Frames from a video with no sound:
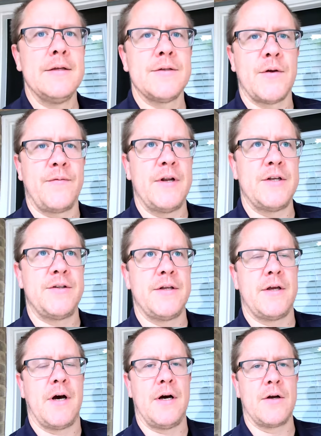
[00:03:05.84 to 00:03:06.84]
So I finished the
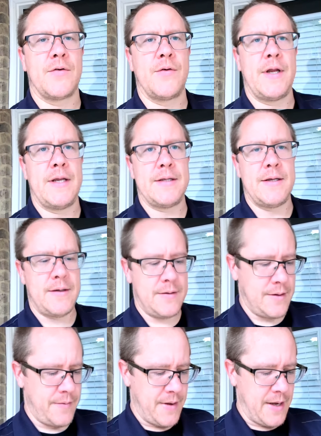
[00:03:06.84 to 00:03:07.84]
concrete
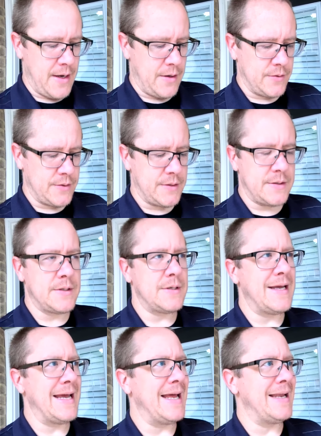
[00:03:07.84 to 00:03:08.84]
at the house,
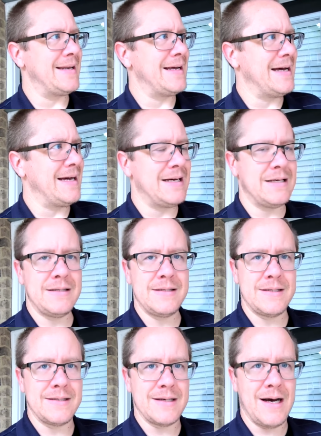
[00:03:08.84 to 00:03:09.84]
and
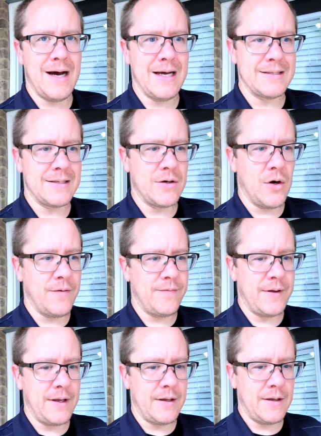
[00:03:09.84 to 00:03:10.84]
this is hot
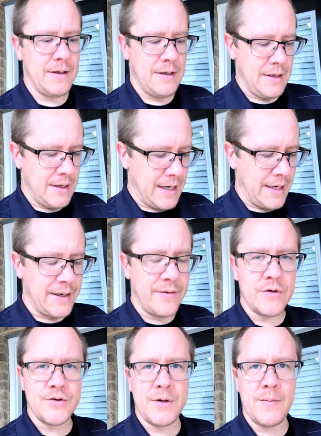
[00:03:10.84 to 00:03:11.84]
coffee. I
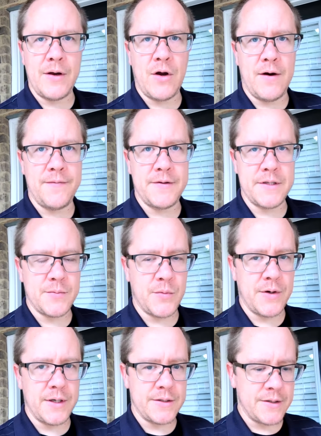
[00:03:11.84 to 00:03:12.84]
never drink my coffee this
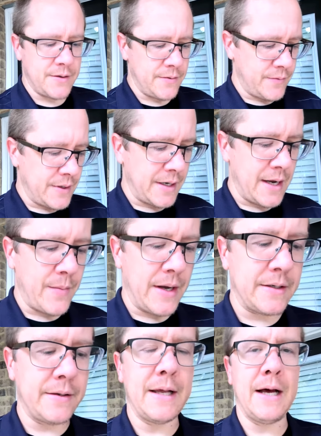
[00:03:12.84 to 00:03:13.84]
morning, so when I got
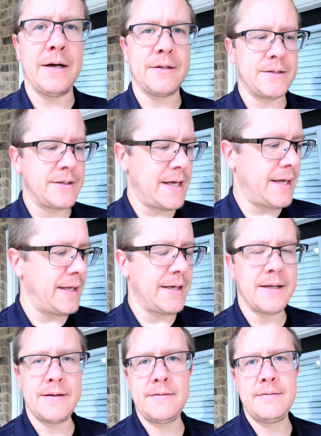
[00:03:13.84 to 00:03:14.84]
back to the house, I
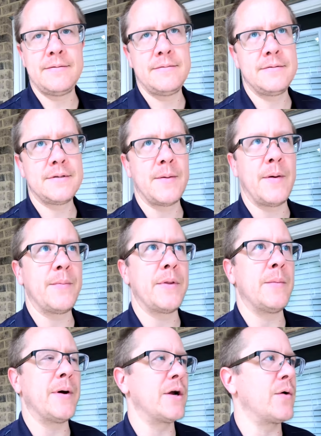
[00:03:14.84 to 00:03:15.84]
heated some up in
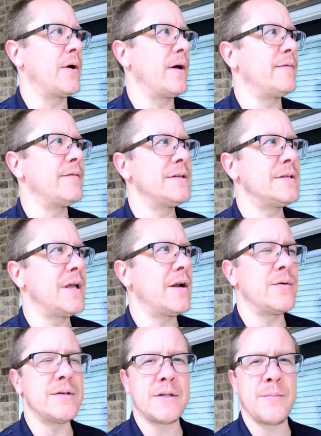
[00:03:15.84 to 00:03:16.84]
the microwave. It's not
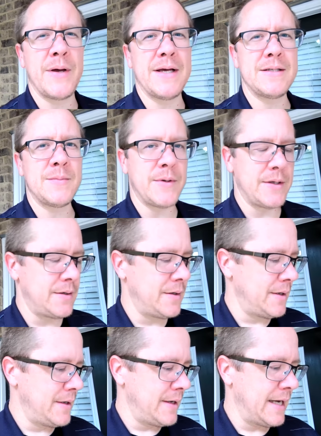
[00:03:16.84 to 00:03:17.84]
always the best, but
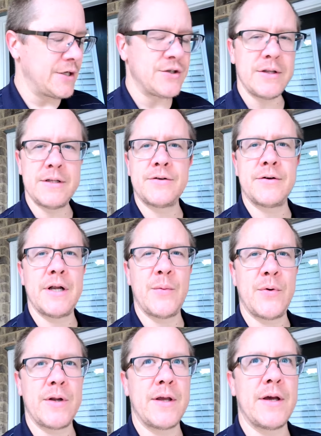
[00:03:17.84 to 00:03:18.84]
actually this turned out
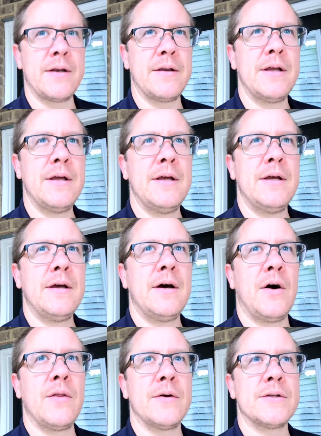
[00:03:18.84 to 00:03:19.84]
pretty good,
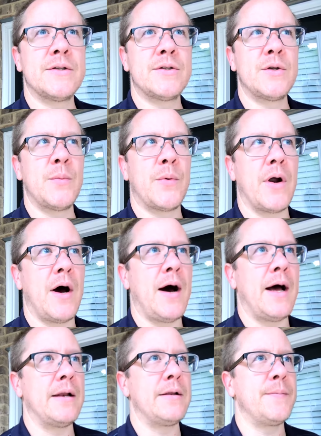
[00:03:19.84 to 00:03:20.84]
although it's super
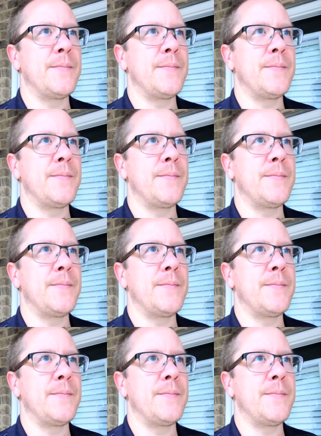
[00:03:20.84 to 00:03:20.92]
hot.